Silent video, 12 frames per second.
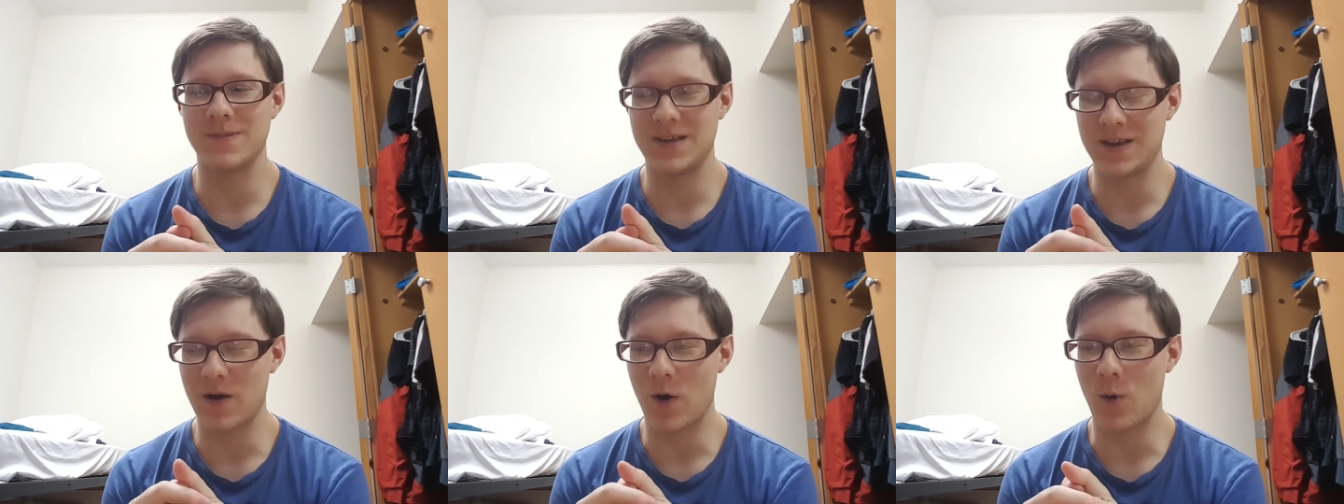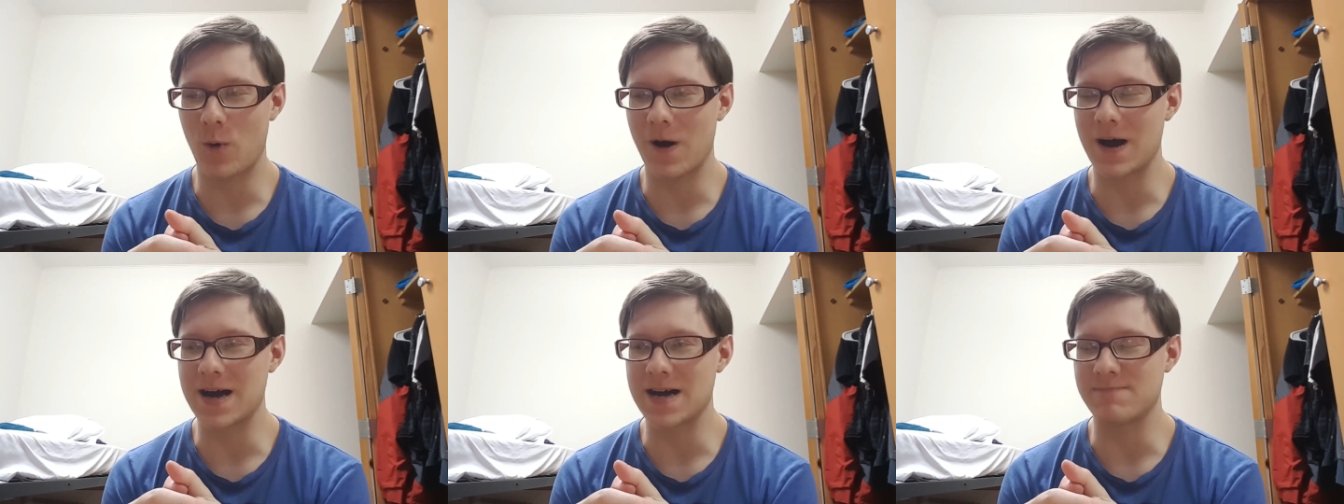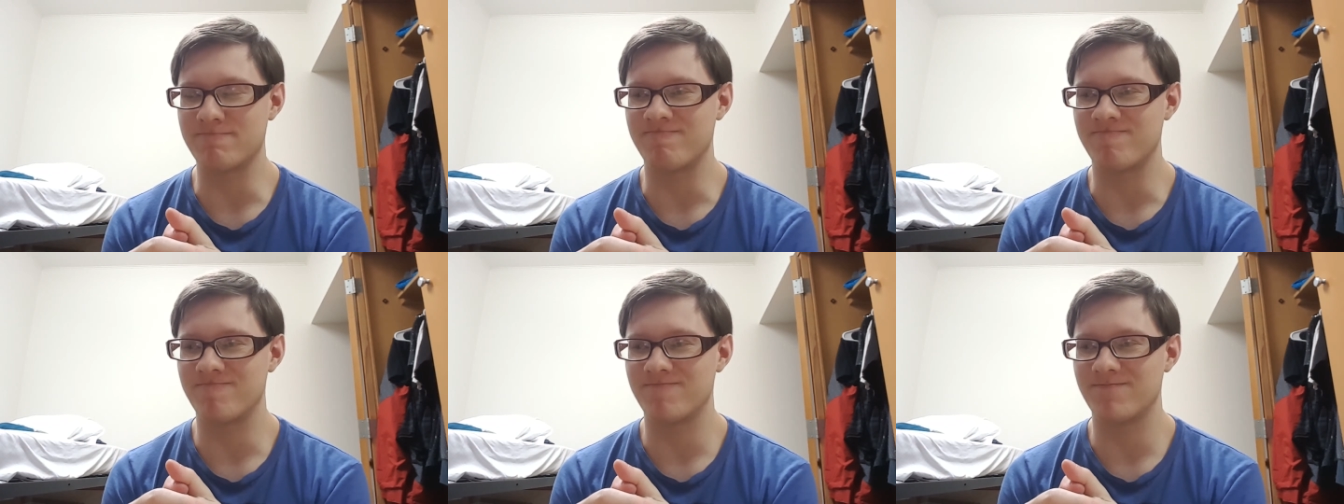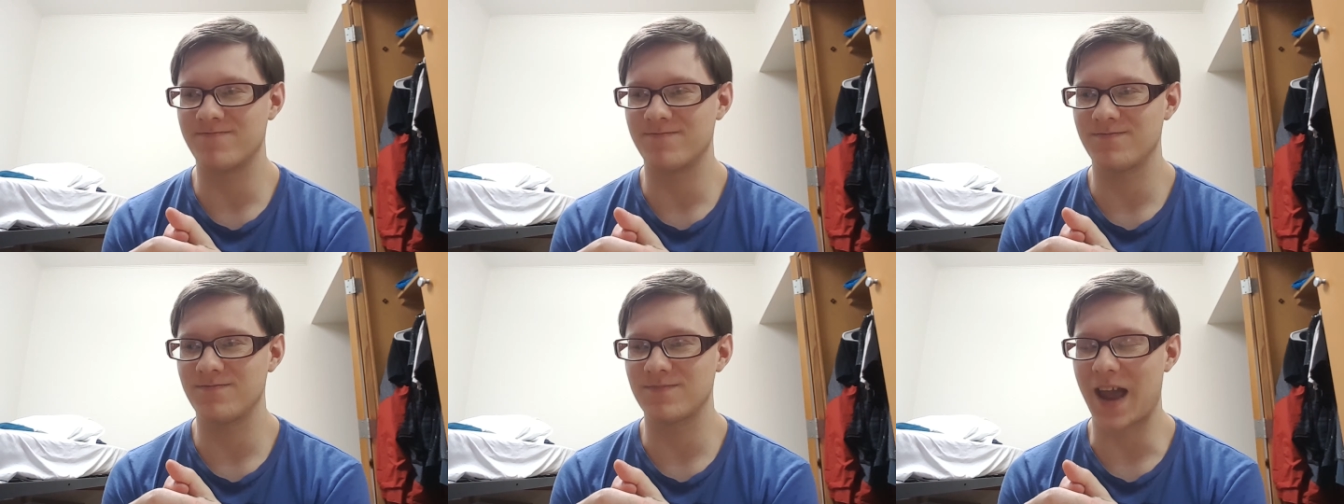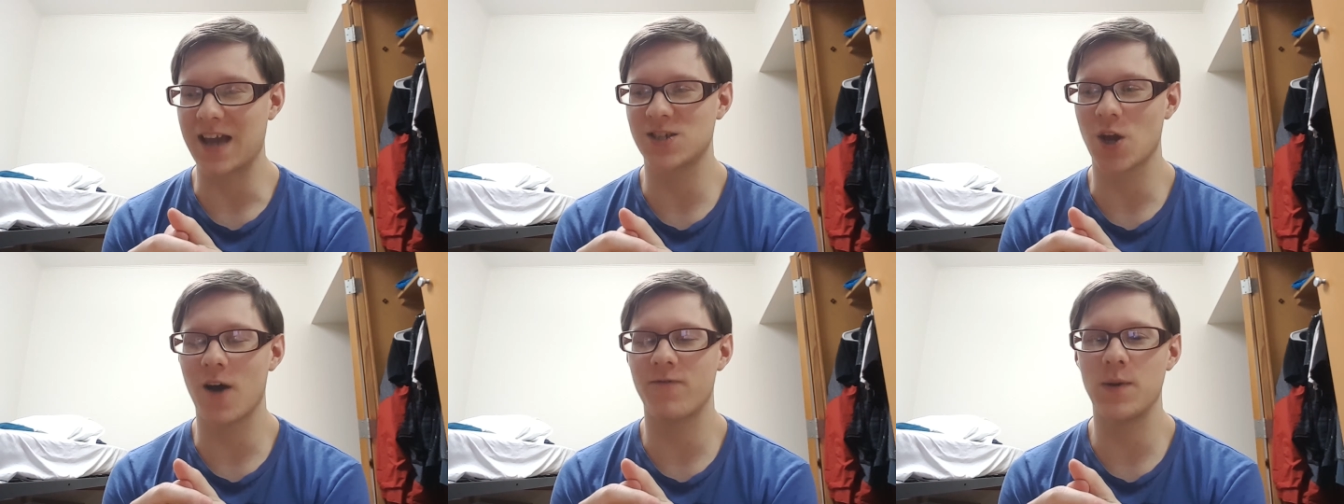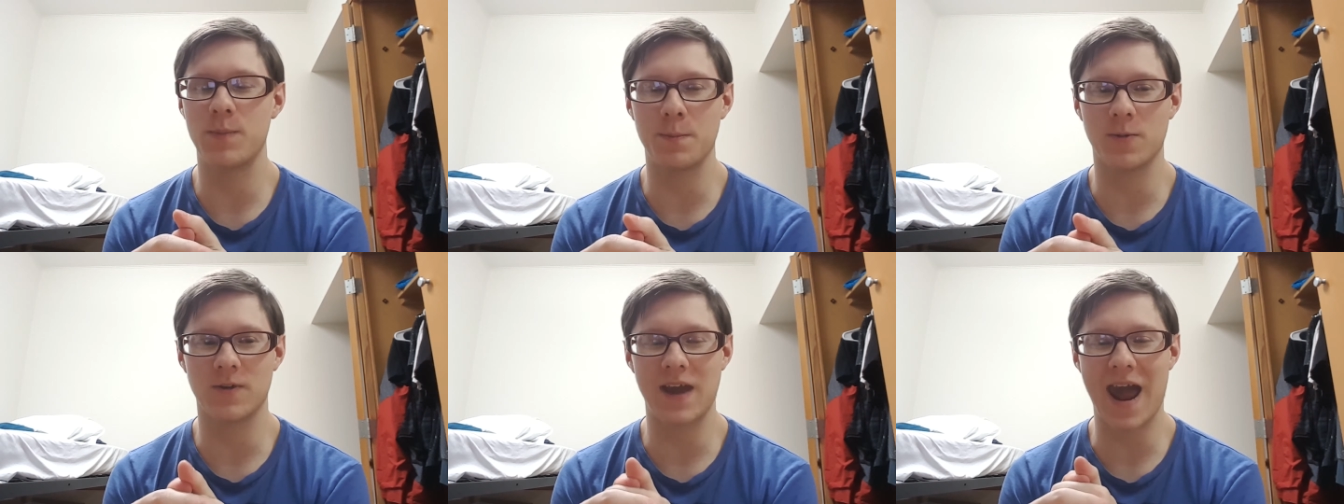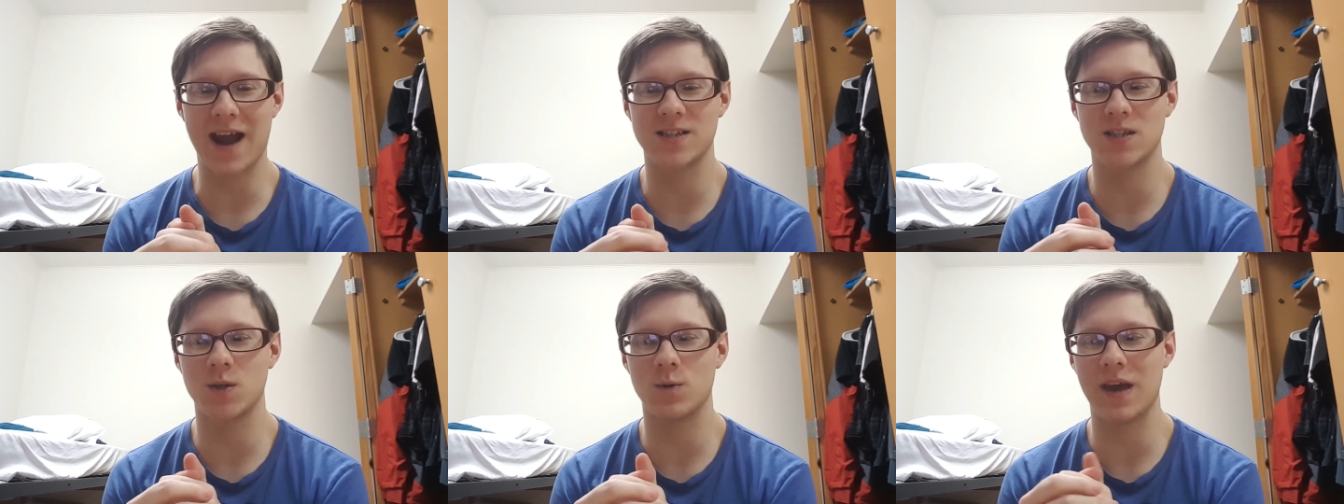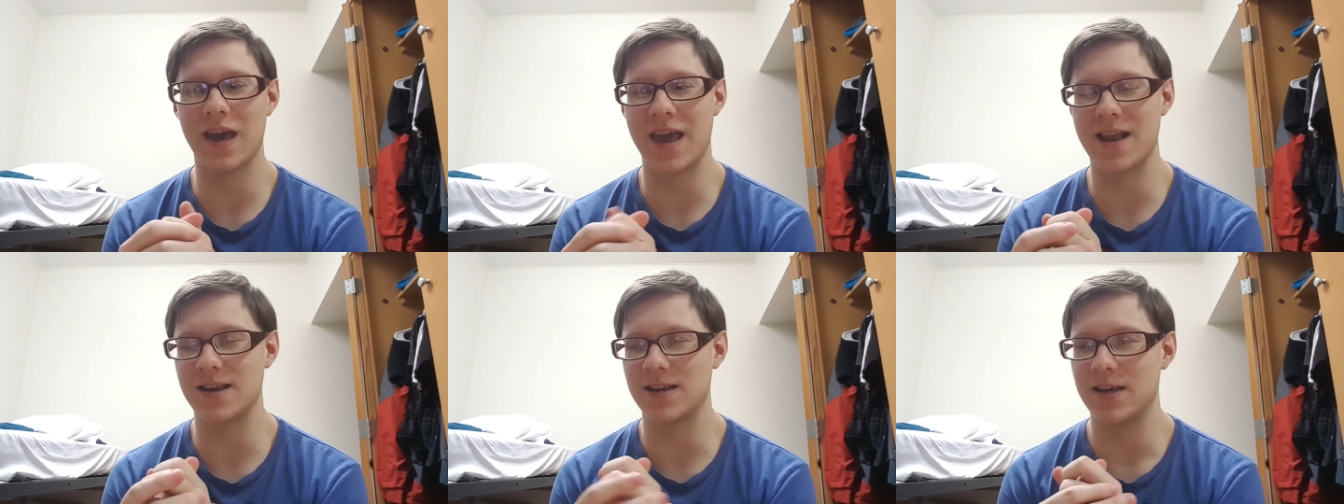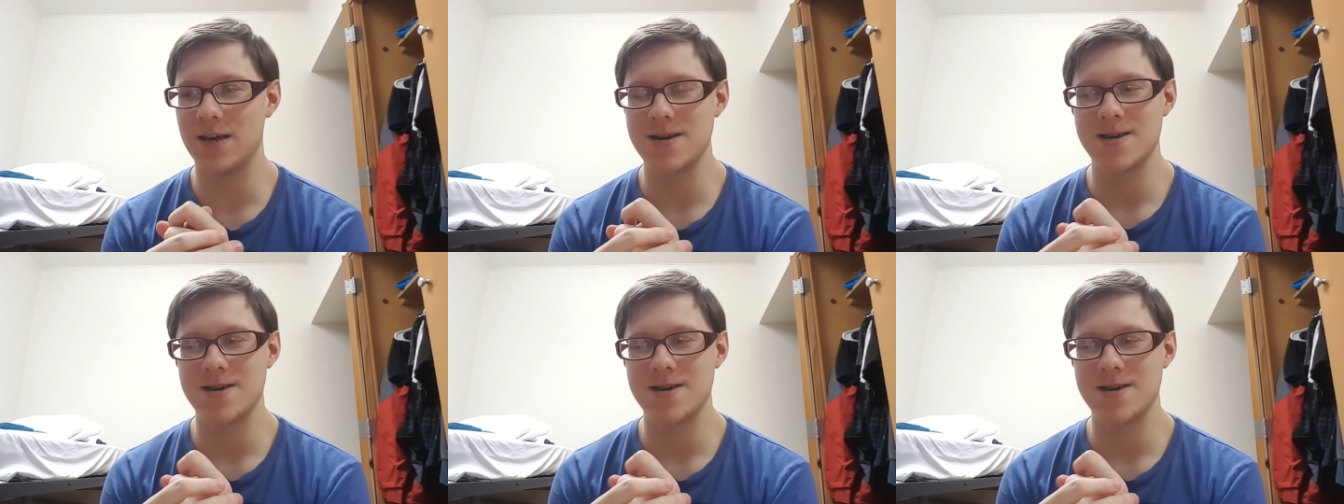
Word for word: You know, um, I saw a few people react to it, and